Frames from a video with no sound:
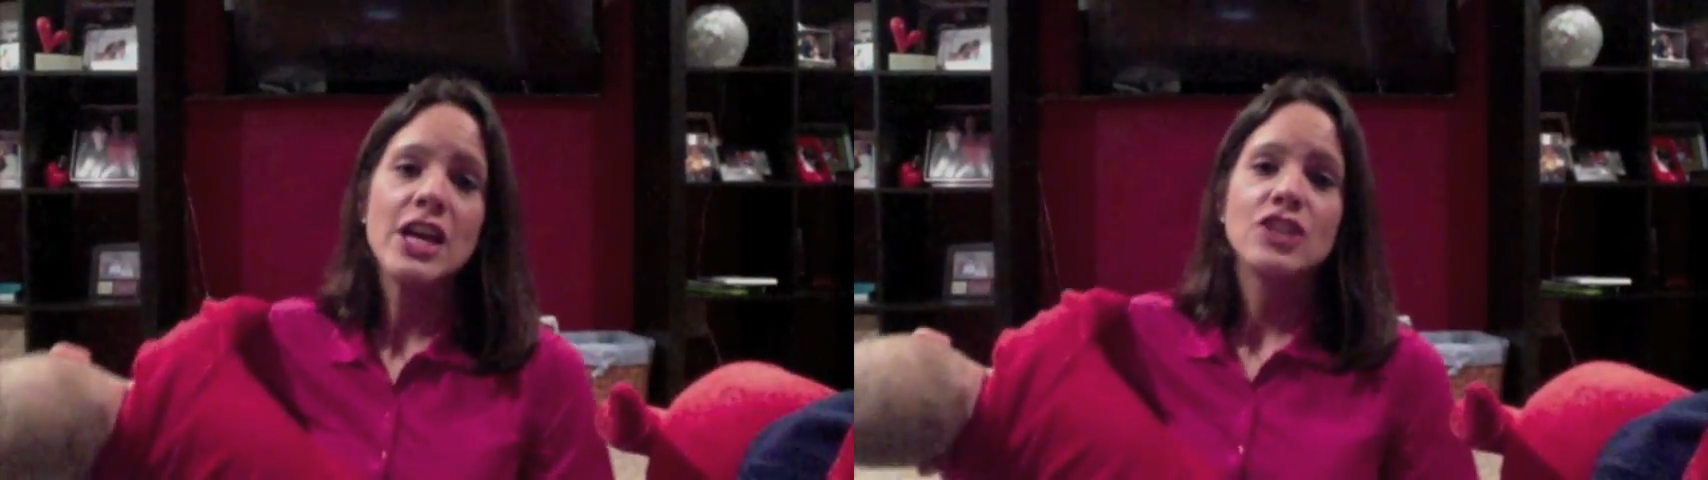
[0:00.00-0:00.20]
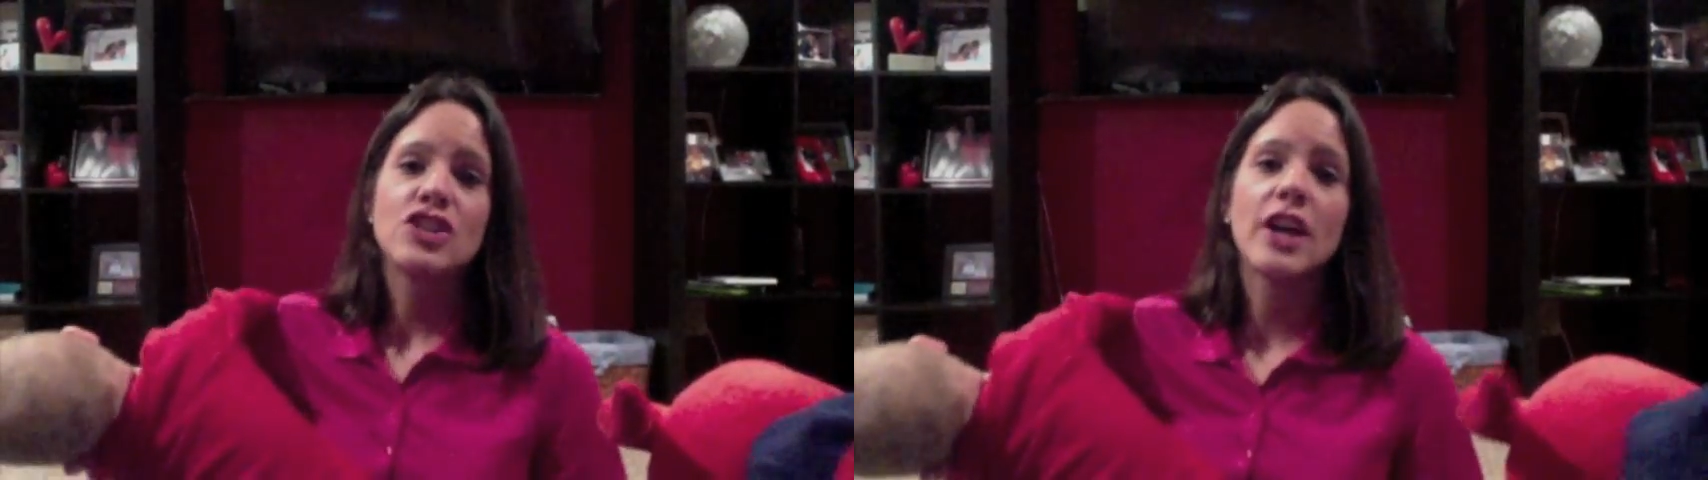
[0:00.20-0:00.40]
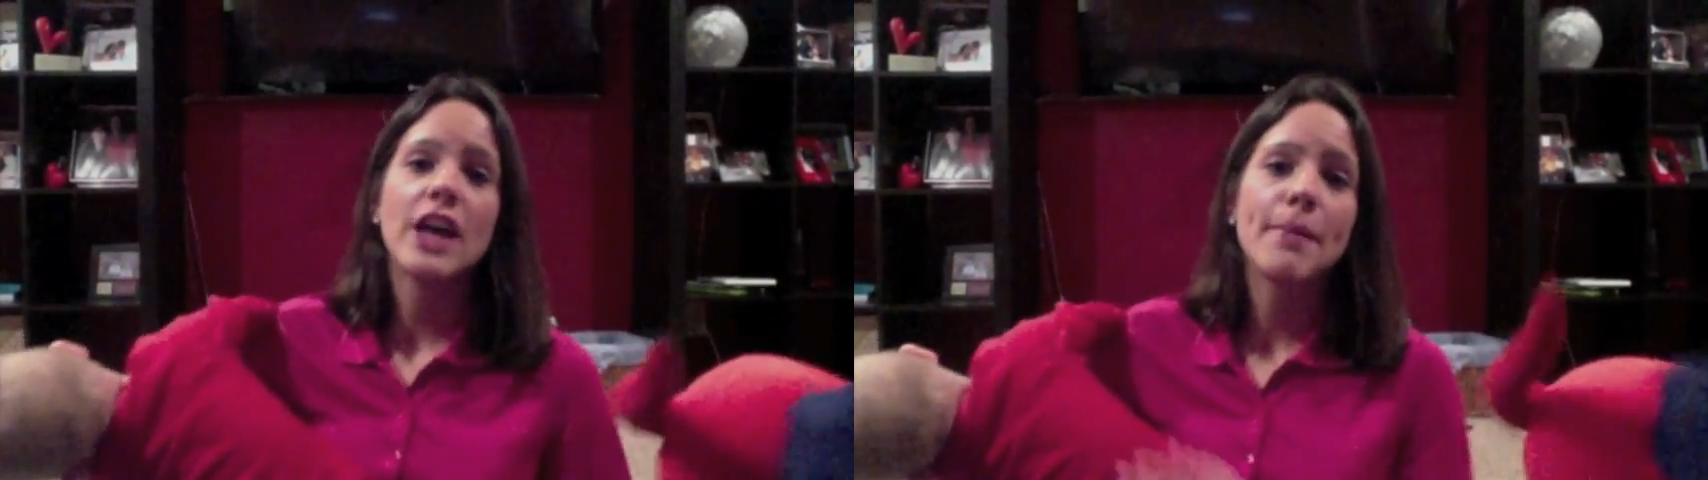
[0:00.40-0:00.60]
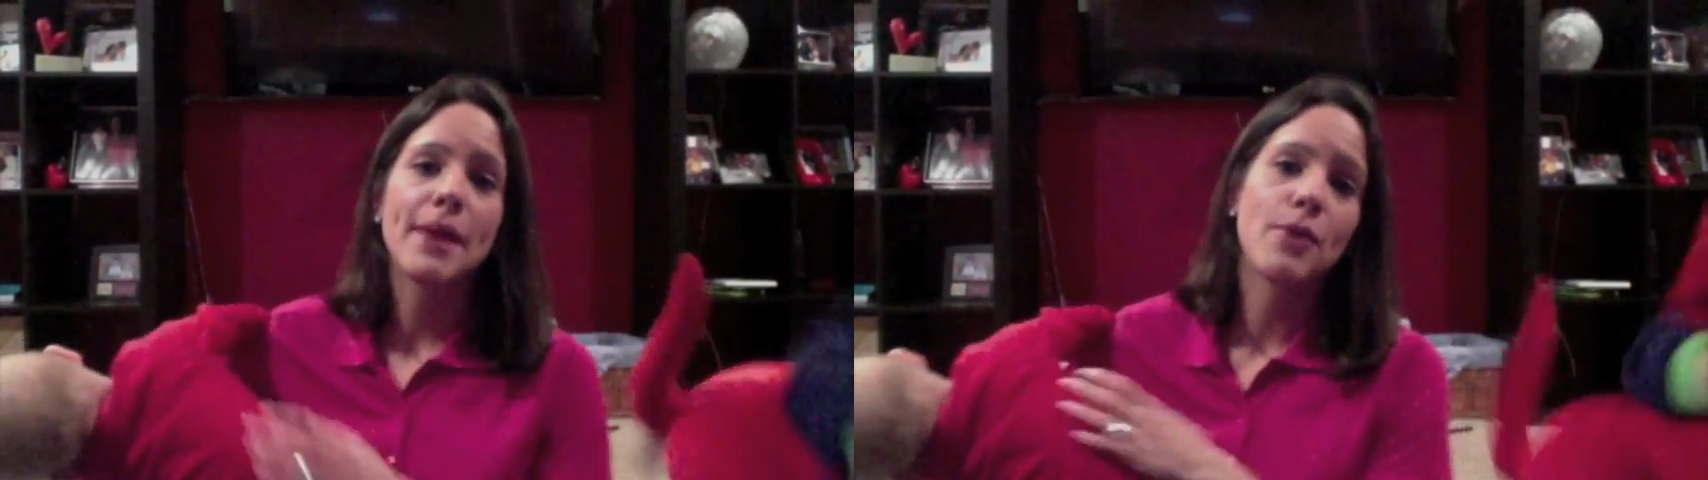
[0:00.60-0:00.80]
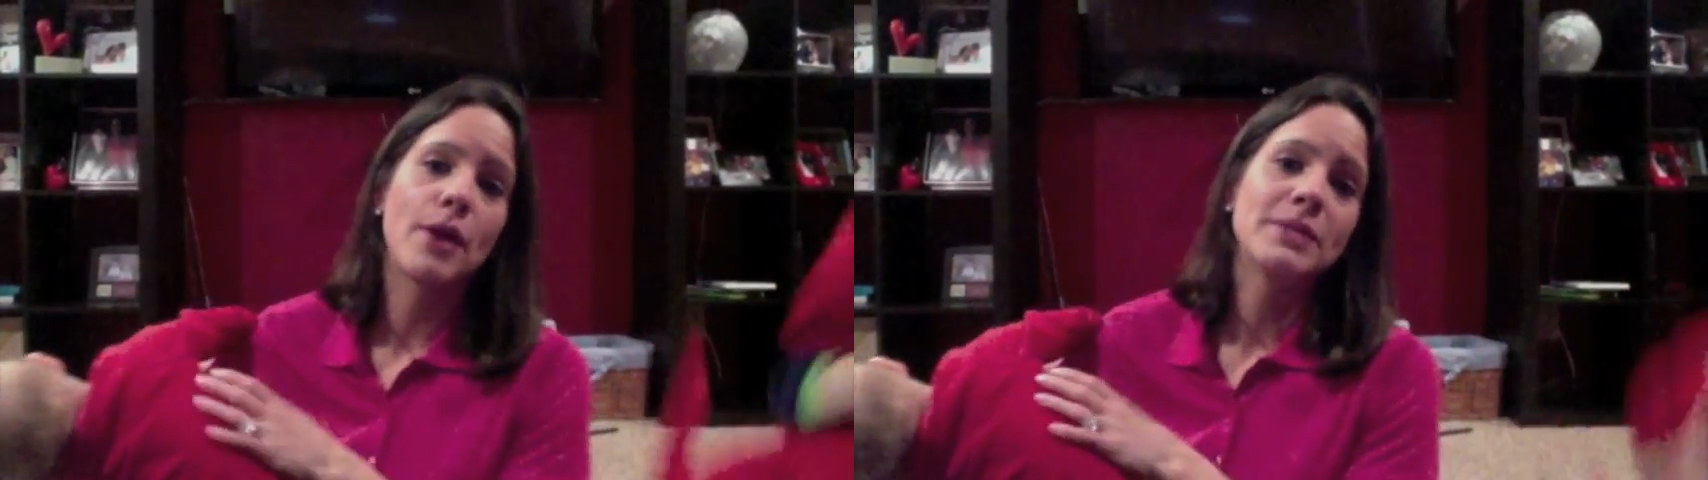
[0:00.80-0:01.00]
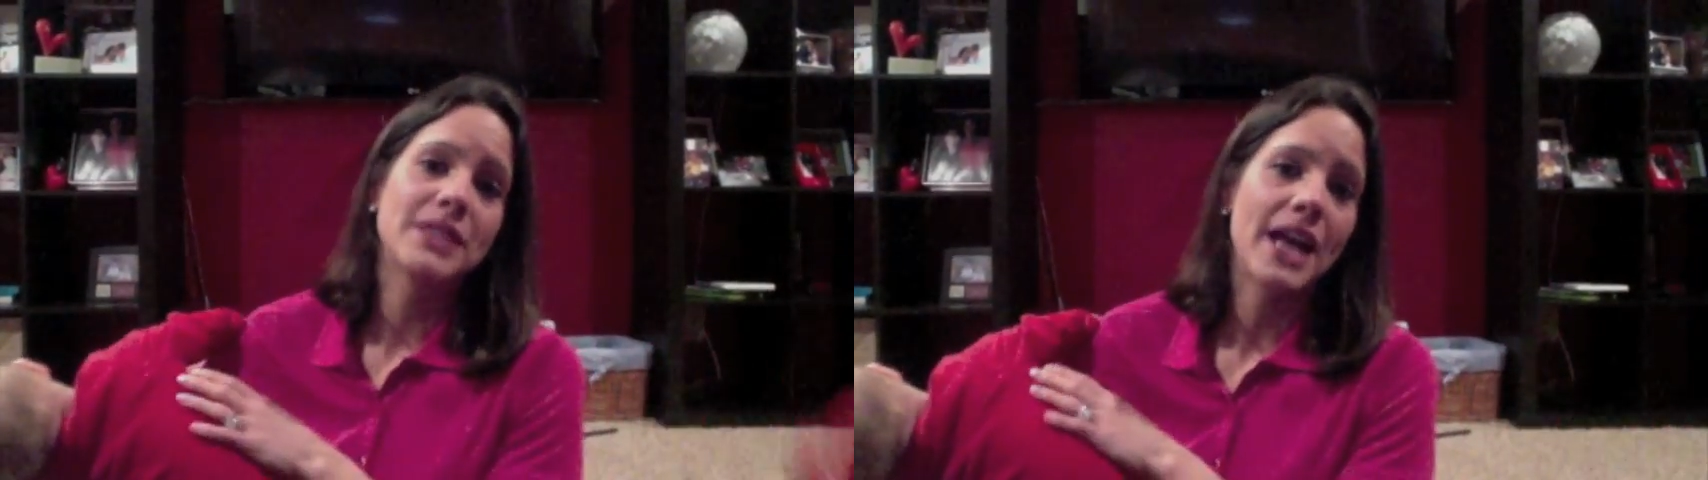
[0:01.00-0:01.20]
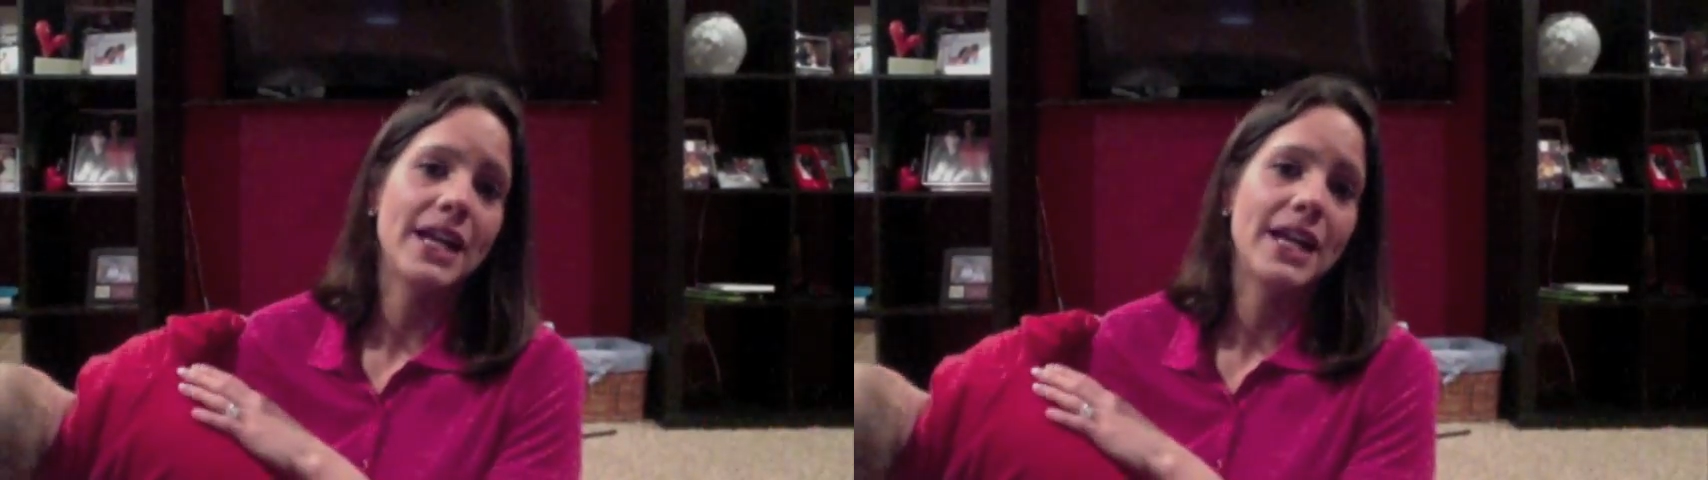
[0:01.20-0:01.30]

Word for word: Check out my website,